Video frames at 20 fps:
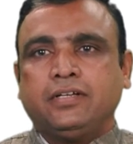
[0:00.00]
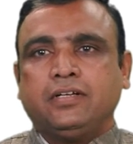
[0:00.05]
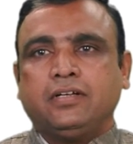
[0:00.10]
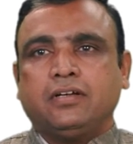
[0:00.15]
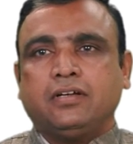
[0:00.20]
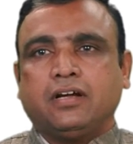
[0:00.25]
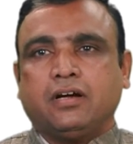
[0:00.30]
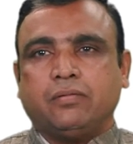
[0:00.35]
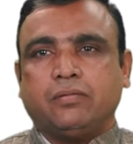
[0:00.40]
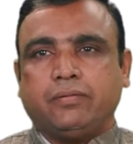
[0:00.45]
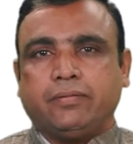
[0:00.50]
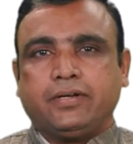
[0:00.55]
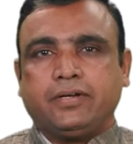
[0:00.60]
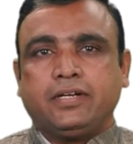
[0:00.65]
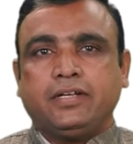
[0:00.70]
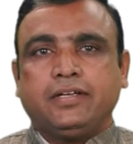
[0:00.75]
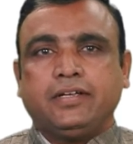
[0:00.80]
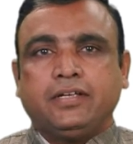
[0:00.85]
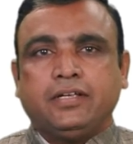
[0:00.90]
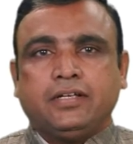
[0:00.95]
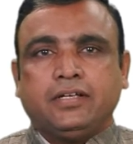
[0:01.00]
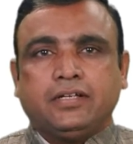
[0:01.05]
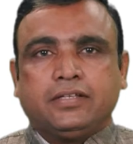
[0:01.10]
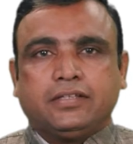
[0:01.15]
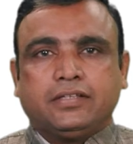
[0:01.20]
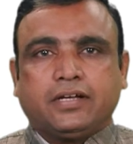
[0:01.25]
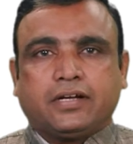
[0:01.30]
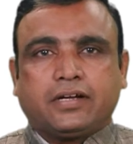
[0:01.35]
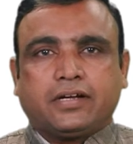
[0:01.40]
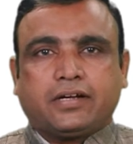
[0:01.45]
However,
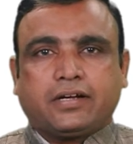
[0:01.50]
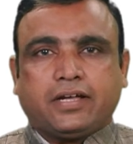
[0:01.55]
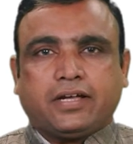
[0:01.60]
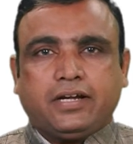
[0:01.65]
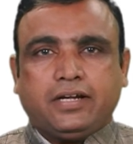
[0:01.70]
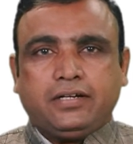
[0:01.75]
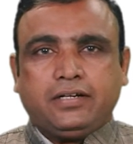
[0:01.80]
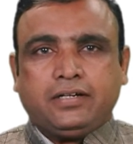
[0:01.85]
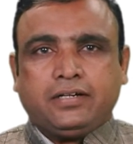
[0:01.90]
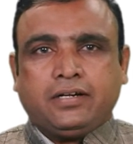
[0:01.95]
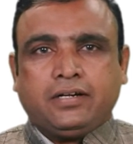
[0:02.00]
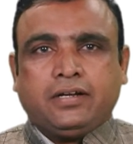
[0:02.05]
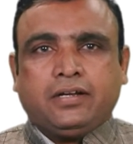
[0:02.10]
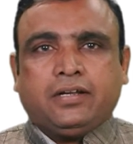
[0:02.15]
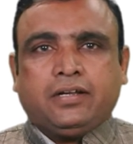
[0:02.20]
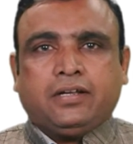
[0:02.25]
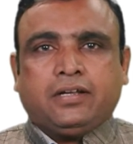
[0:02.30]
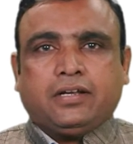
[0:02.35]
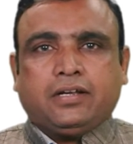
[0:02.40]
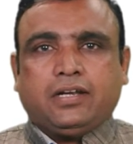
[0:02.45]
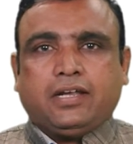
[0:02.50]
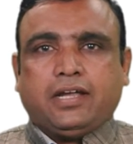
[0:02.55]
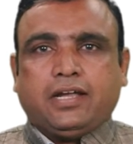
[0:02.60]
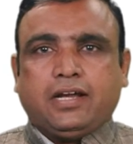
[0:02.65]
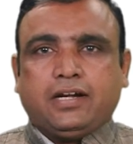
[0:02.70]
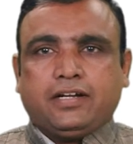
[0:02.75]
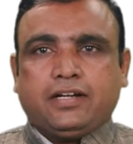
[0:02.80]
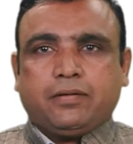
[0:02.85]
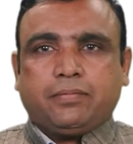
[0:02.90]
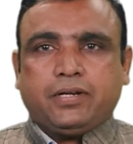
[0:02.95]
the currently
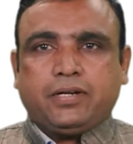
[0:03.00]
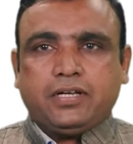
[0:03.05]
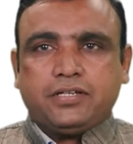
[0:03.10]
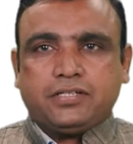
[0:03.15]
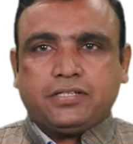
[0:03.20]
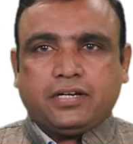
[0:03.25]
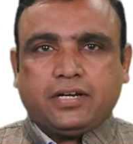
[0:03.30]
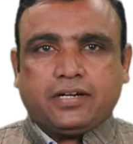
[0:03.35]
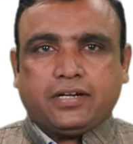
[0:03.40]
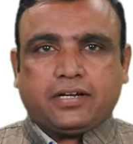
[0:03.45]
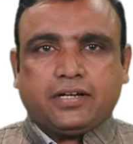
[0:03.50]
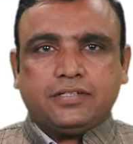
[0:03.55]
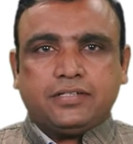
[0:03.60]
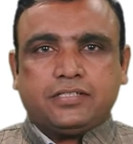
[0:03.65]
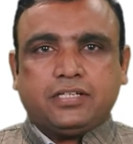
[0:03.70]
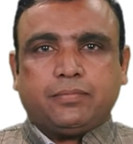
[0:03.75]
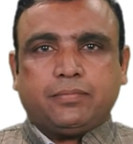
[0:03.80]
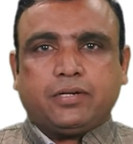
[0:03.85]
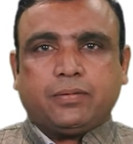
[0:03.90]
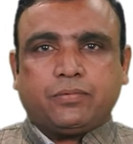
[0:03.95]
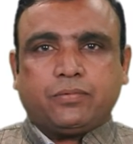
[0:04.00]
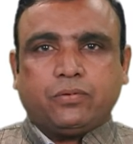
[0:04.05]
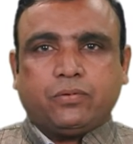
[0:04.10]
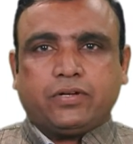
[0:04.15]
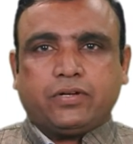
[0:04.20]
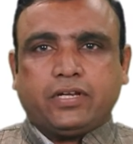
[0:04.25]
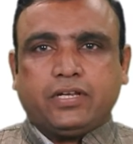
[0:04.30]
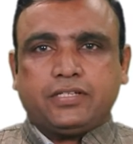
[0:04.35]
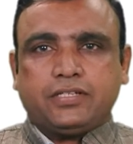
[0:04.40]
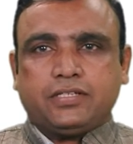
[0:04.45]
held definition and concept of
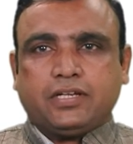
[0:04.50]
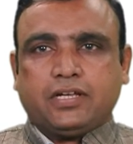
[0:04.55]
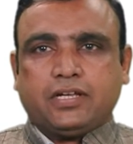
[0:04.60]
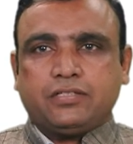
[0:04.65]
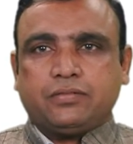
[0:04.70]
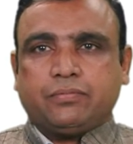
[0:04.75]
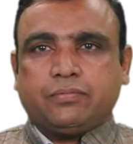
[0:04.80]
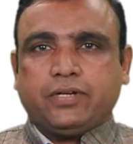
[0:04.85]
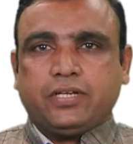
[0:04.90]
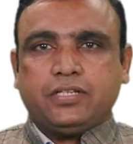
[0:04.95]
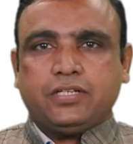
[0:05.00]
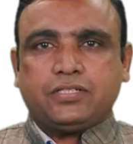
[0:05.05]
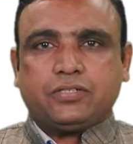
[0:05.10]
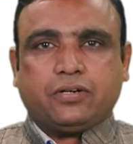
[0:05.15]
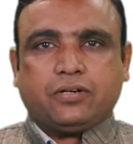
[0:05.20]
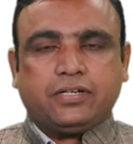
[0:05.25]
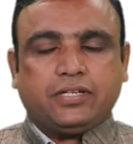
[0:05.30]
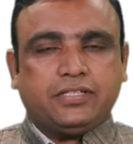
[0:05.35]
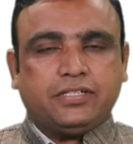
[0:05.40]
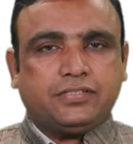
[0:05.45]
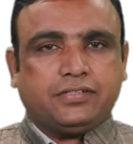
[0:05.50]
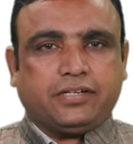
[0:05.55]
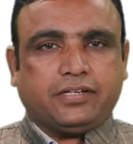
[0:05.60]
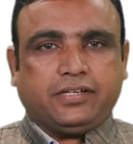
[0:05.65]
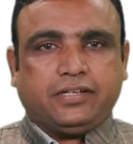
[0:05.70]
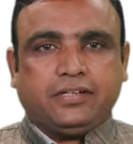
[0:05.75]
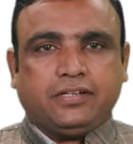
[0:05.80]
co-creation has a very short history.